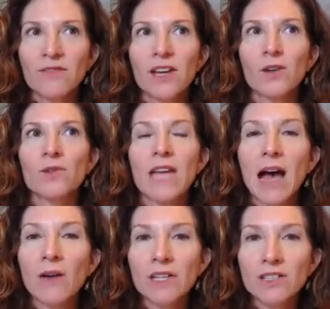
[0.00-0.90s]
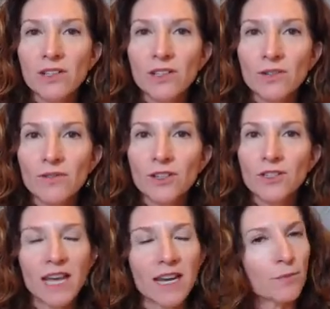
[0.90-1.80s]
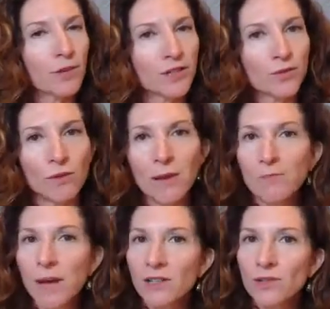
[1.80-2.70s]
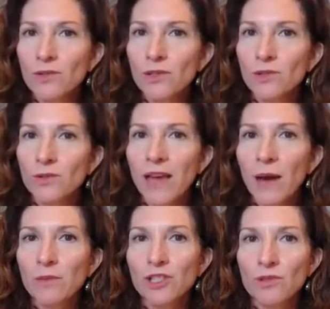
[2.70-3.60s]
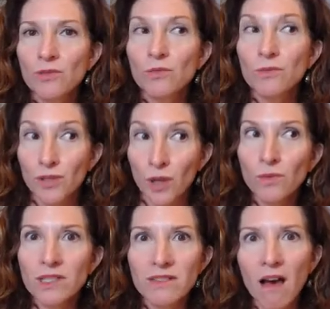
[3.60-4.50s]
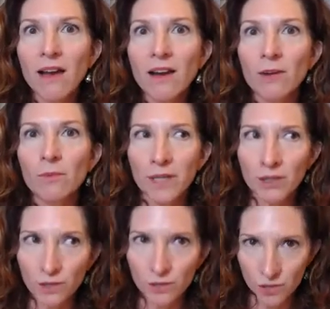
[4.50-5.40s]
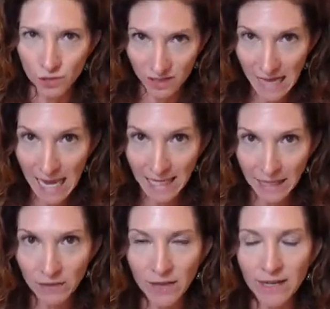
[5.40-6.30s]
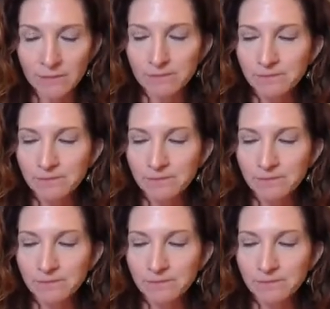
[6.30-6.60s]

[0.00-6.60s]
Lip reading: That goes out into the universe and it brings right back to you that which you don't desire, but you're saying, right?